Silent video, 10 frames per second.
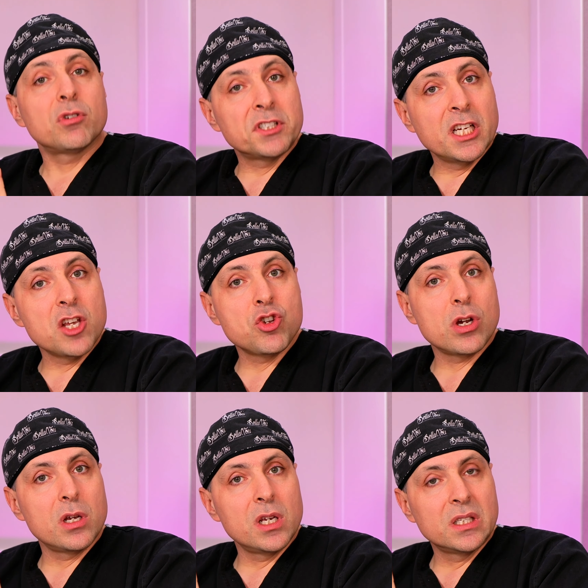
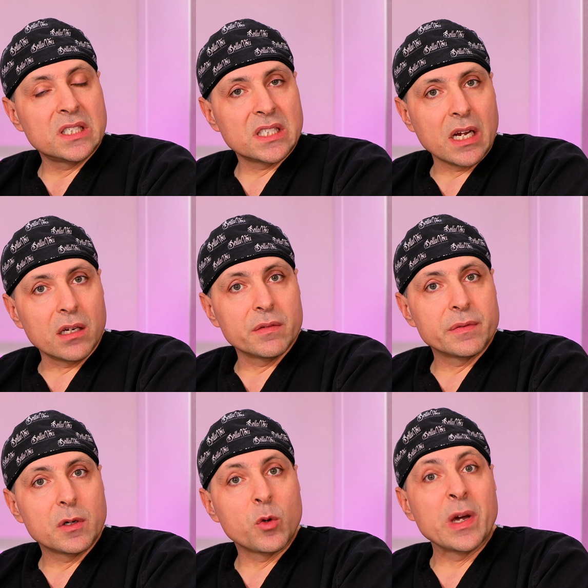procedure itself,
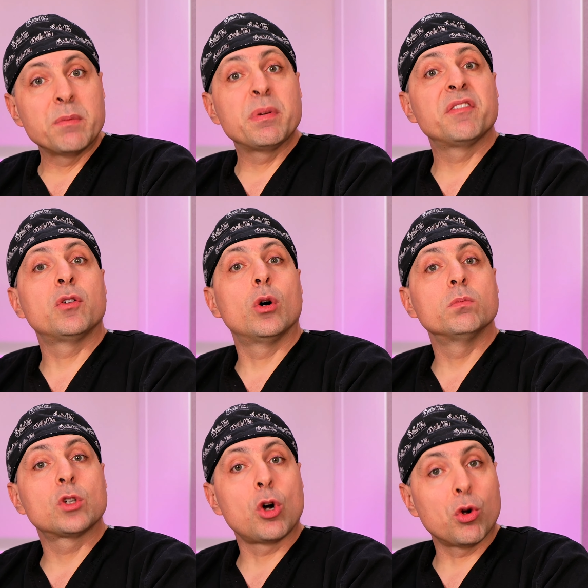when
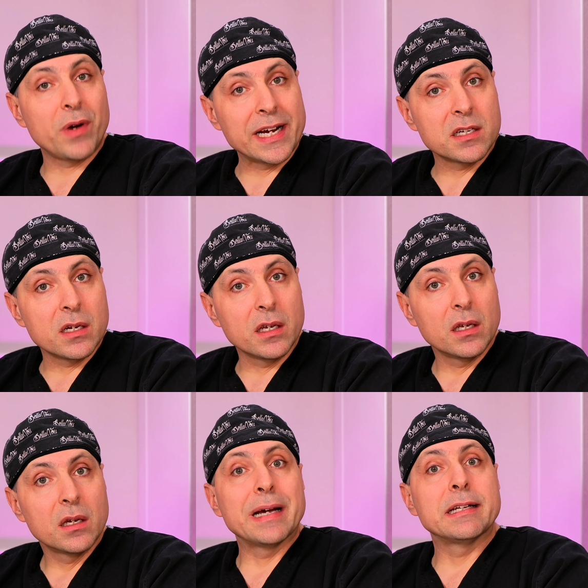performed correctly
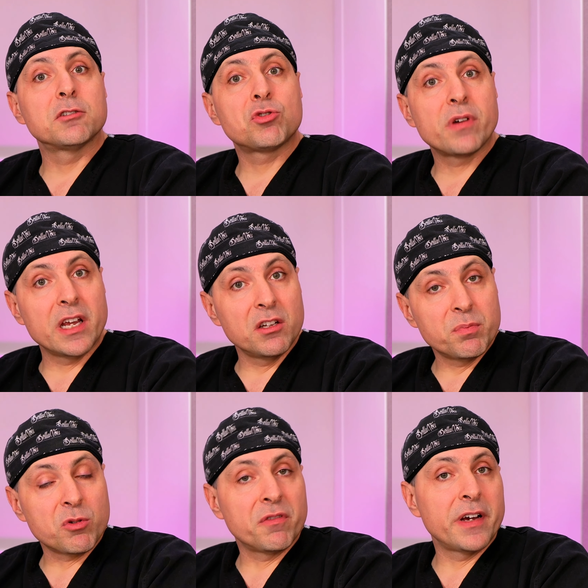by the
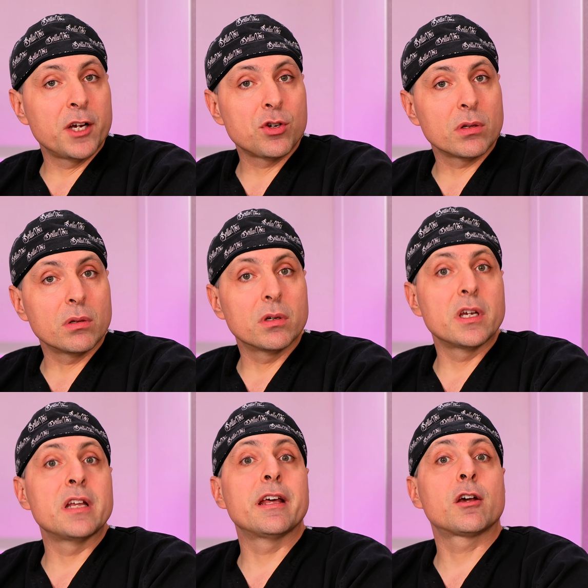trained professional
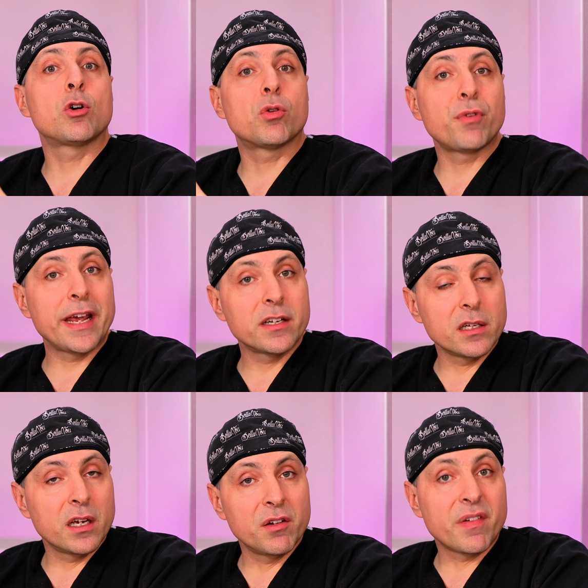in a
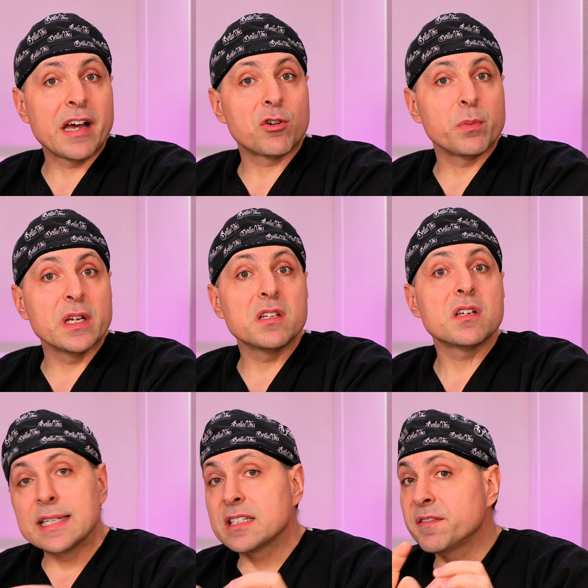correct environment,
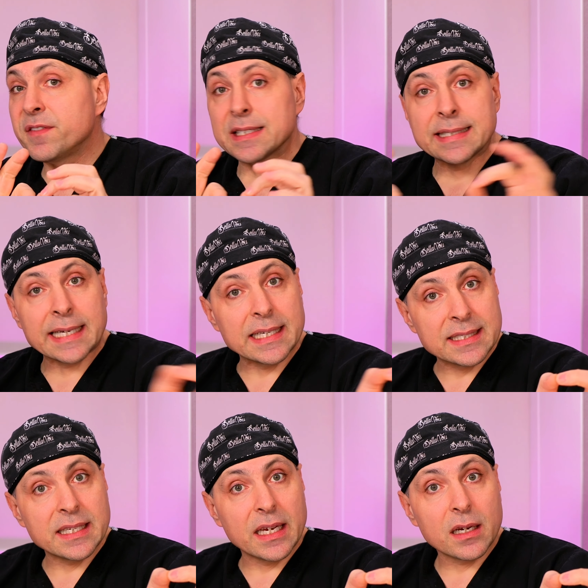is a
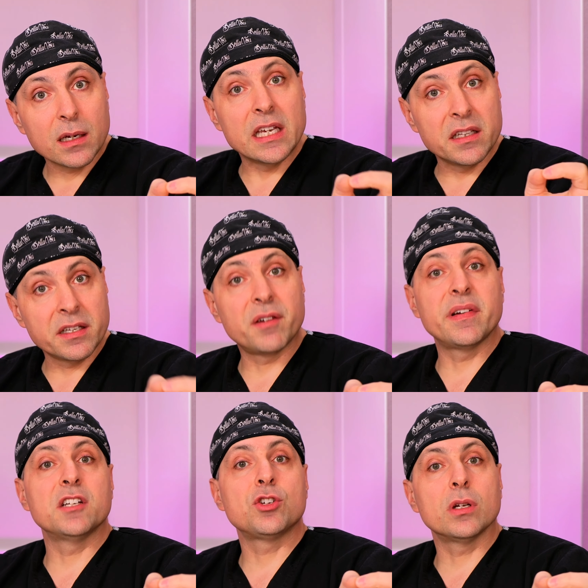fantastic
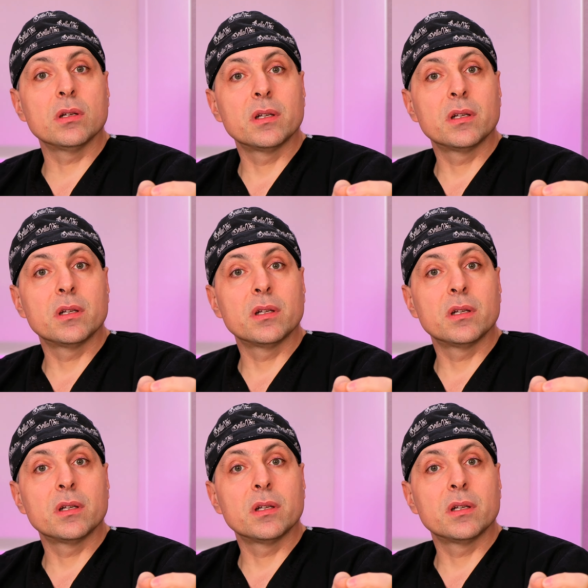intervention.